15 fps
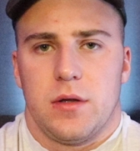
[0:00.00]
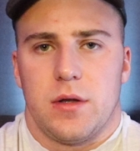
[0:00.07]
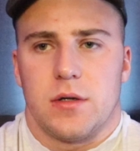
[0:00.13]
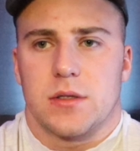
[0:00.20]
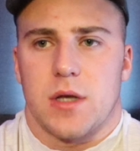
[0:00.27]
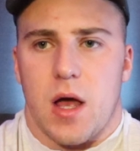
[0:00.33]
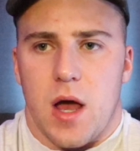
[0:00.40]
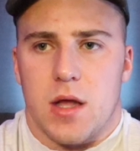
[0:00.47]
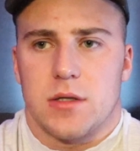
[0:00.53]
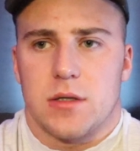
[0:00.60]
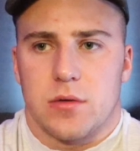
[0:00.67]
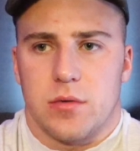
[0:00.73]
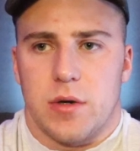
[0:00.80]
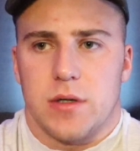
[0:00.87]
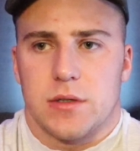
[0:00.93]
There's
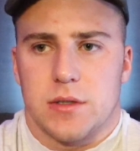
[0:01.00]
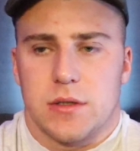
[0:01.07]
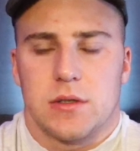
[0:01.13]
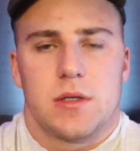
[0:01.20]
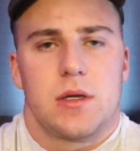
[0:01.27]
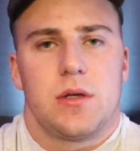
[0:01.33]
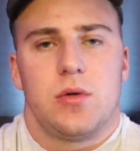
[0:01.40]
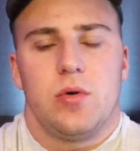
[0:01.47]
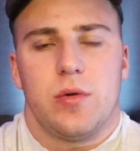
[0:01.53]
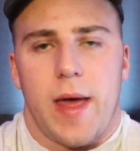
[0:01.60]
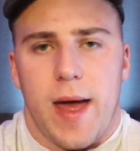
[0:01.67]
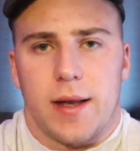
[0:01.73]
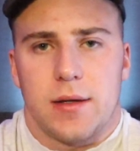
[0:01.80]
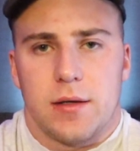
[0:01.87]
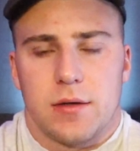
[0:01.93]
consequences to
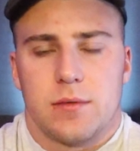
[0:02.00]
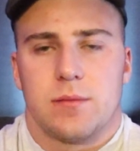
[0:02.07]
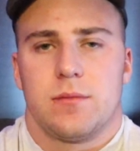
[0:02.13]
that.